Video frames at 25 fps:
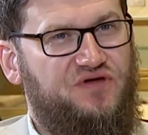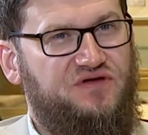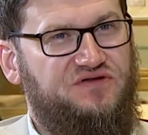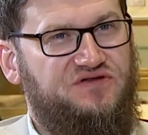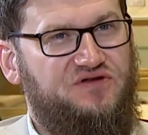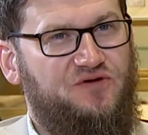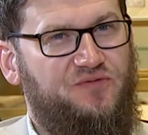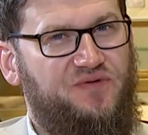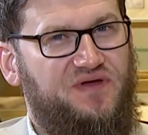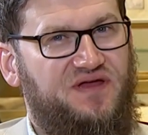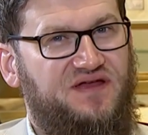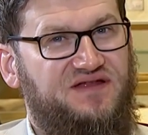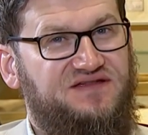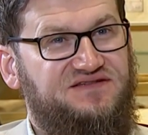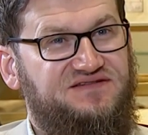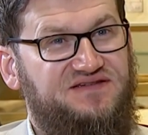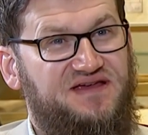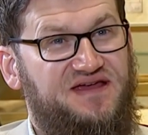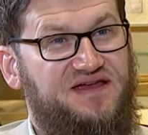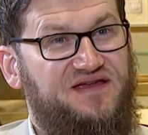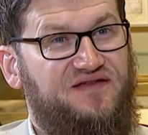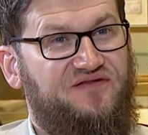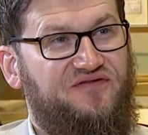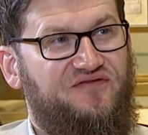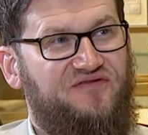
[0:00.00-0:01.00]
So we can
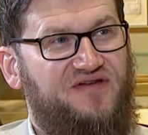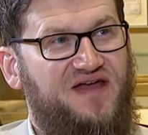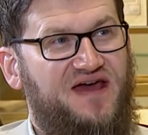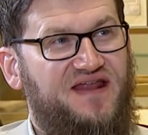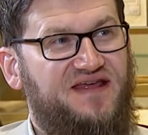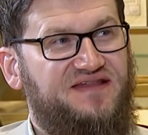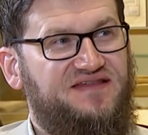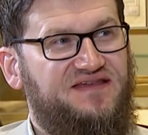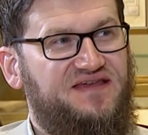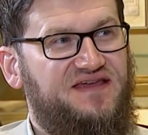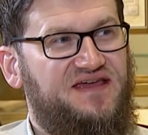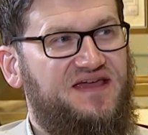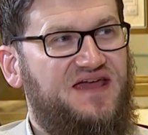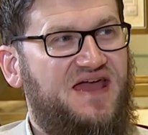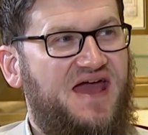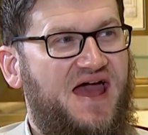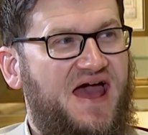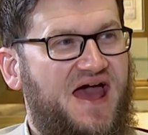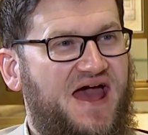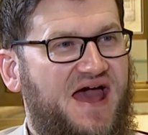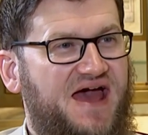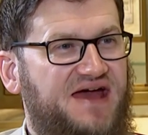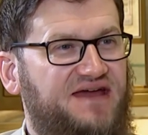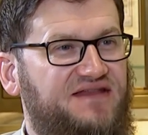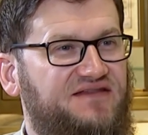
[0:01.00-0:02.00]
say, in reality, he
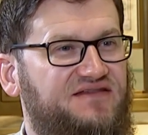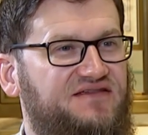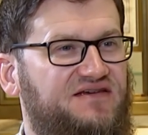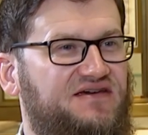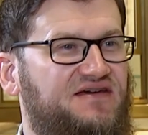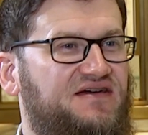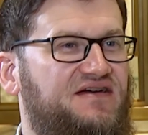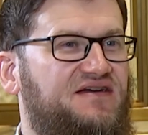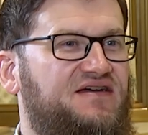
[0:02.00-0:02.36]
had